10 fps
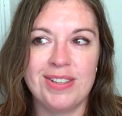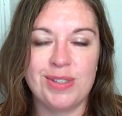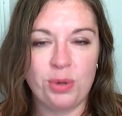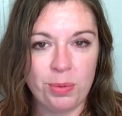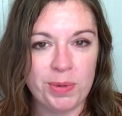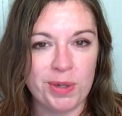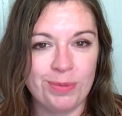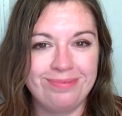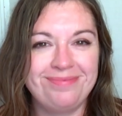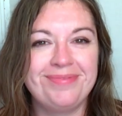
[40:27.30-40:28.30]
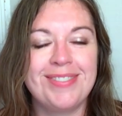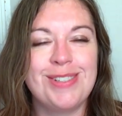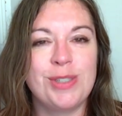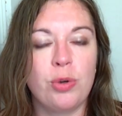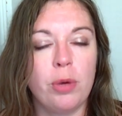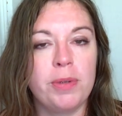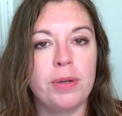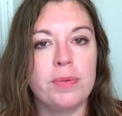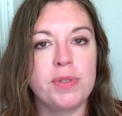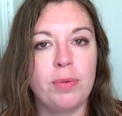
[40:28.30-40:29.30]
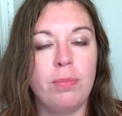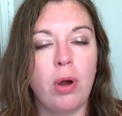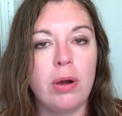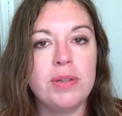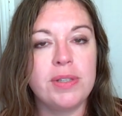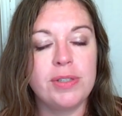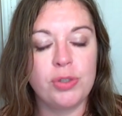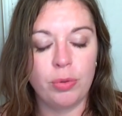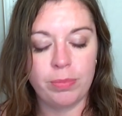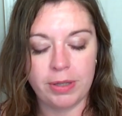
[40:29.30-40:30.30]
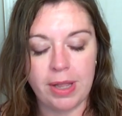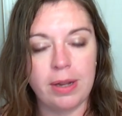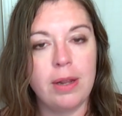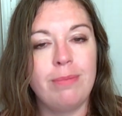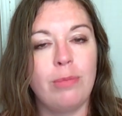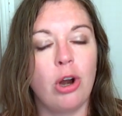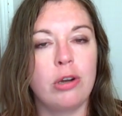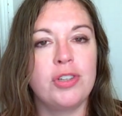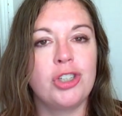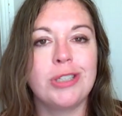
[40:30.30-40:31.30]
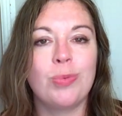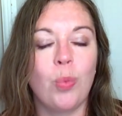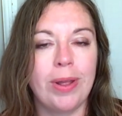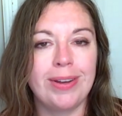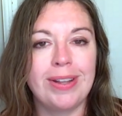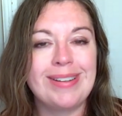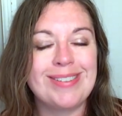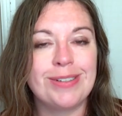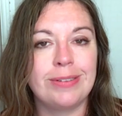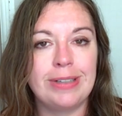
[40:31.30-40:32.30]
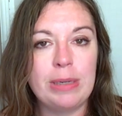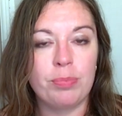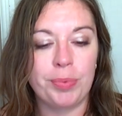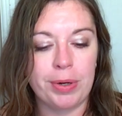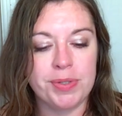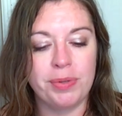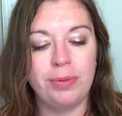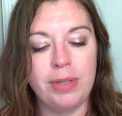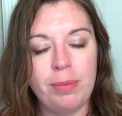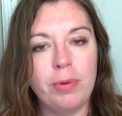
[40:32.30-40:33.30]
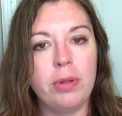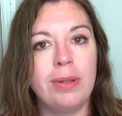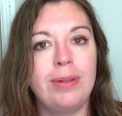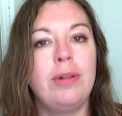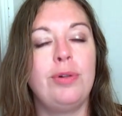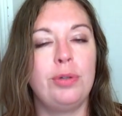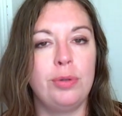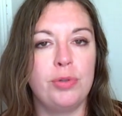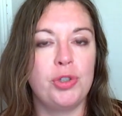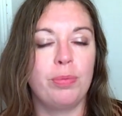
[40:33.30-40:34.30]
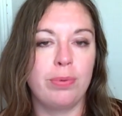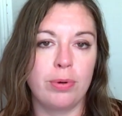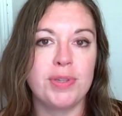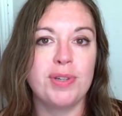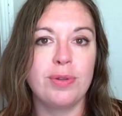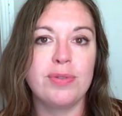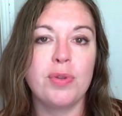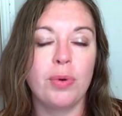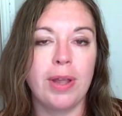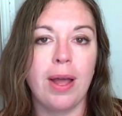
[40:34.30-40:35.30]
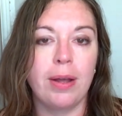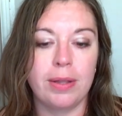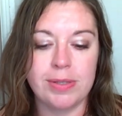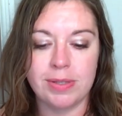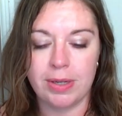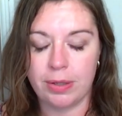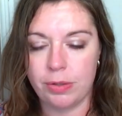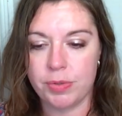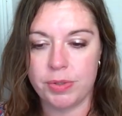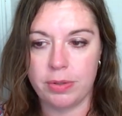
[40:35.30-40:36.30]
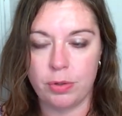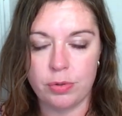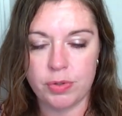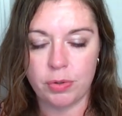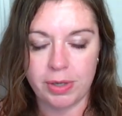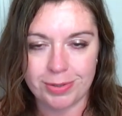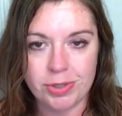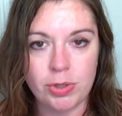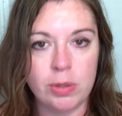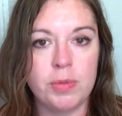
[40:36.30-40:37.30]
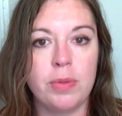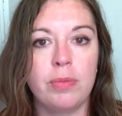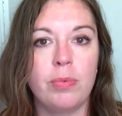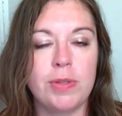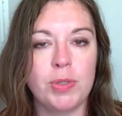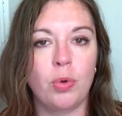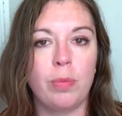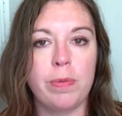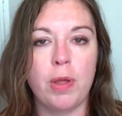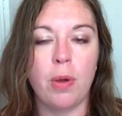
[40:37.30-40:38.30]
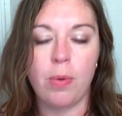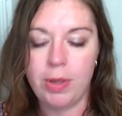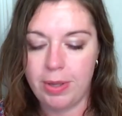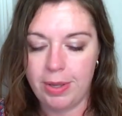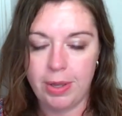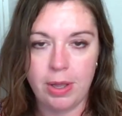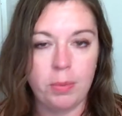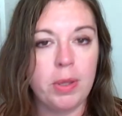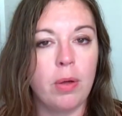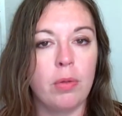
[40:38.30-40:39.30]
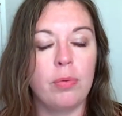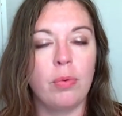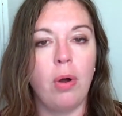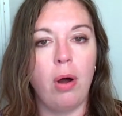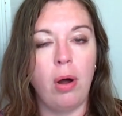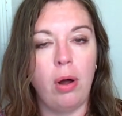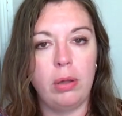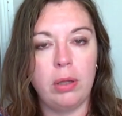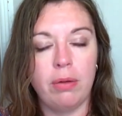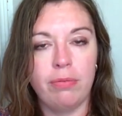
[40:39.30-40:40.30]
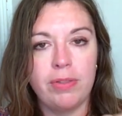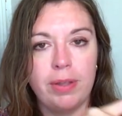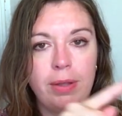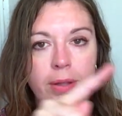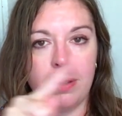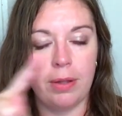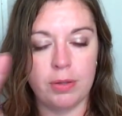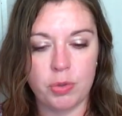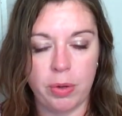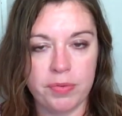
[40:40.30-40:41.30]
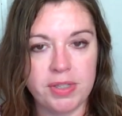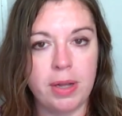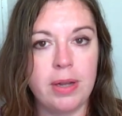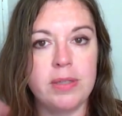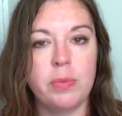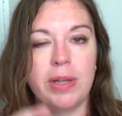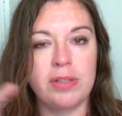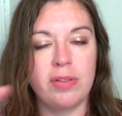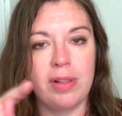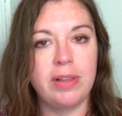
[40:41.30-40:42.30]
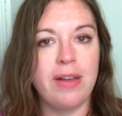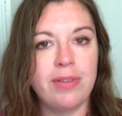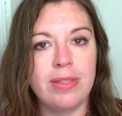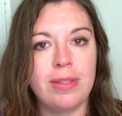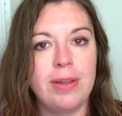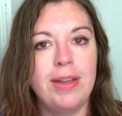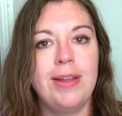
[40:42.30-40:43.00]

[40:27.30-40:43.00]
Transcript: Scorpio. Scorpio. So Mars is your planet, and Mars just went into Libra. So Libra concludes your personal zodiac. It's like you, your zodiac starts with, with Scorpio, and we go through all of the uh, twelve signs, and we get to the eleventh,